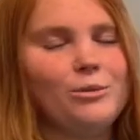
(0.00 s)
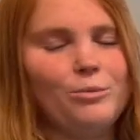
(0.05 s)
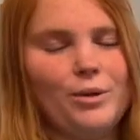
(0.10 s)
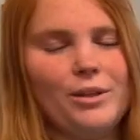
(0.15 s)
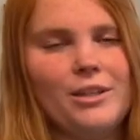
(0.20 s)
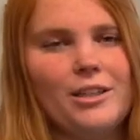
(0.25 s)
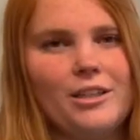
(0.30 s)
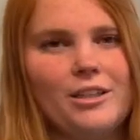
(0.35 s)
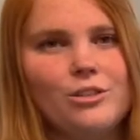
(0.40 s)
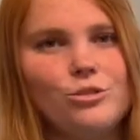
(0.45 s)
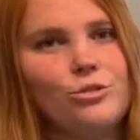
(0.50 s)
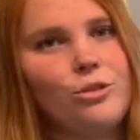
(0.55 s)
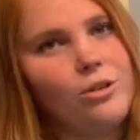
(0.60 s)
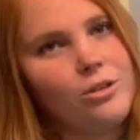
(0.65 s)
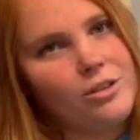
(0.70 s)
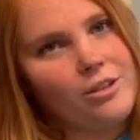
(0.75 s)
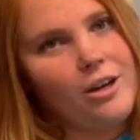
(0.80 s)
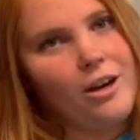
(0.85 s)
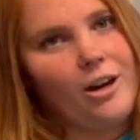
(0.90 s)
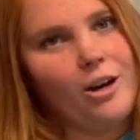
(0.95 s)
what the
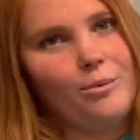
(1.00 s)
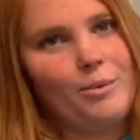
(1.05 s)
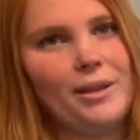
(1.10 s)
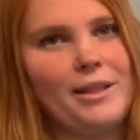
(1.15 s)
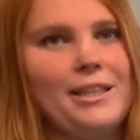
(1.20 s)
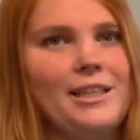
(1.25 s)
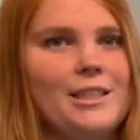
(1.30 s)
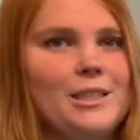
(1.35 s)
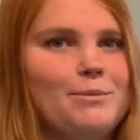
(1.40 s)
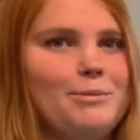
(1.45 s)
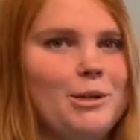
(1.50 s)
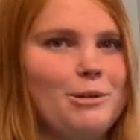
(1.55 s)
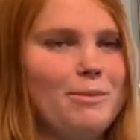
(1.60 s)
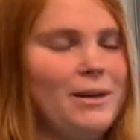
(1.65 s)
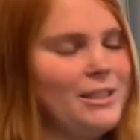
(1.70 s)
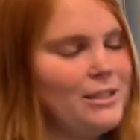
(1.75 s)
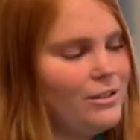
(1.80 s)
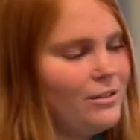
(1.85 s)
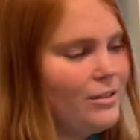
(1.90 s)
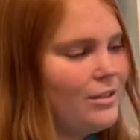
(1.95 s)
controls are, what the
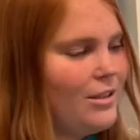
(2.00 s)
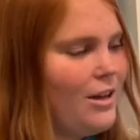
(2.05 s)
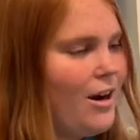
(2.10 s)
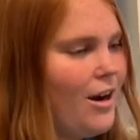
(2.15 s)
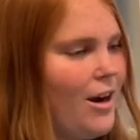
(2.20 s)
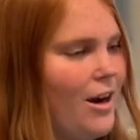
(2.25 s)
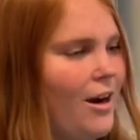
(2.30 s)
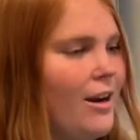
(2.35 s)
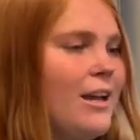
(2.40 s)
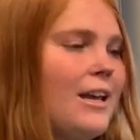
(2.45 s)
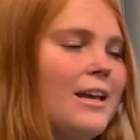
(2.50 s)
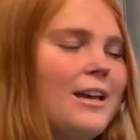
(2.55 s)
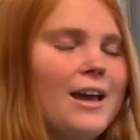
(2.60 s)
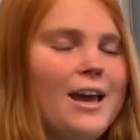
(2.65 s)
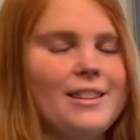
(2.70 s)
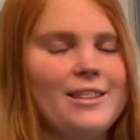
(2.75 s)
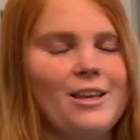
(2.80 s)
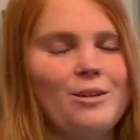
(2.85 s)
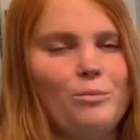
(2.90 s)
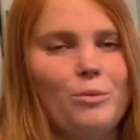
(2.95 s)
experimentals are,
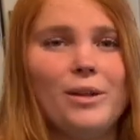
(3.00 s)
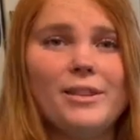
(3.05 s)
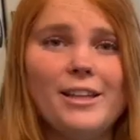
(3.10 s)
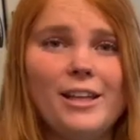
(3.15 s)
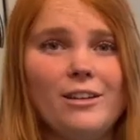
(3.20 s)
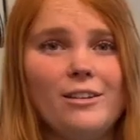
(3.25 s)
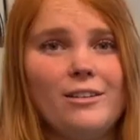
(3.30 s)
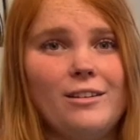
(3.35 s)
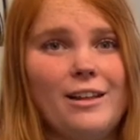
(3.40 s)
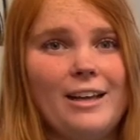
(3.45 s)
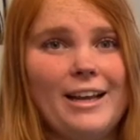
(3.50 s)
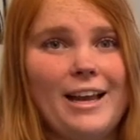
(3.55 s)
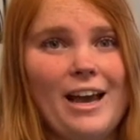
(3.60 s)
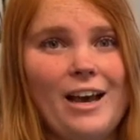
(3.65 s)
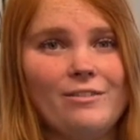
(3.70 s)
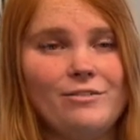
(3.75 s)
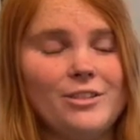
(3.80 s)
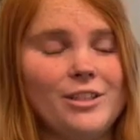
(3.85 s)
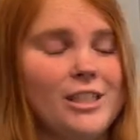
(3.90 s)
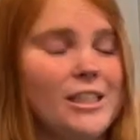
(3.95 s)
and then what they look like
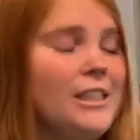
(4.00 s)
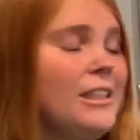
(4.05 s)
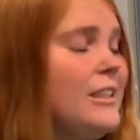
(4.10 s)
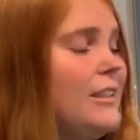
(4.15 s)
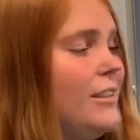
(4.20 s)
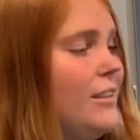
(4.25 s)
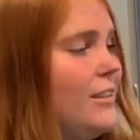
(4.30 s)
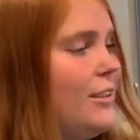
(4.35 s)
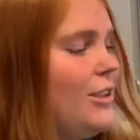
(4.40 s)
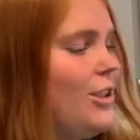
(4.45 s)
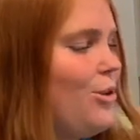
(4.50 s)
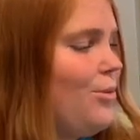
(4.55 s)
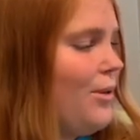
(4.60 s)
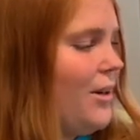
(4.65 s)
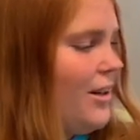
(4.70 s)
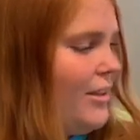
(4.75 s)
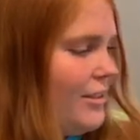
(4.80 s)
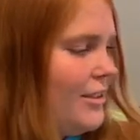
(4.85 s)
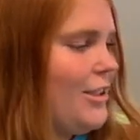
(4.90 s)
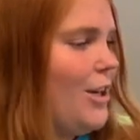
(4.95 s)
after. So
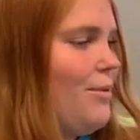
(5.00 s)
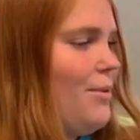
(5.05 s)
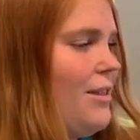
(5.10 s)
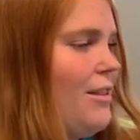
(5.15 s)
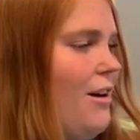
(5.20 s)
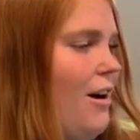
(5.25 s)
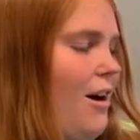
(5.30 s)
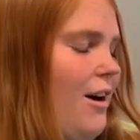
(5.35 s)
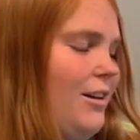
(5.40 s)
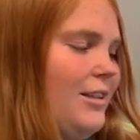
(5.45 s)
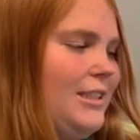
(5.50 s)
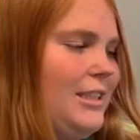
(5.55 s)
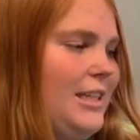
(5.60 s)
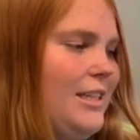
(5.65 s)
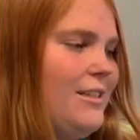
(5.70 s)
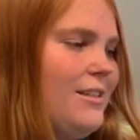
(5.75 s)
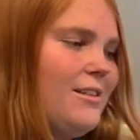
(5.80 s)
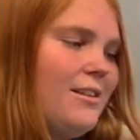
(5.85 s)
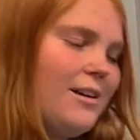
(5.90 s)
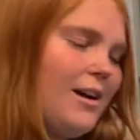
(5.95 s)
we're going to start with
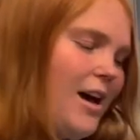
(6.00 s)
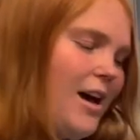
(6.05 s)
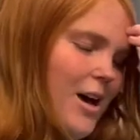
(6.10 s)
auxin.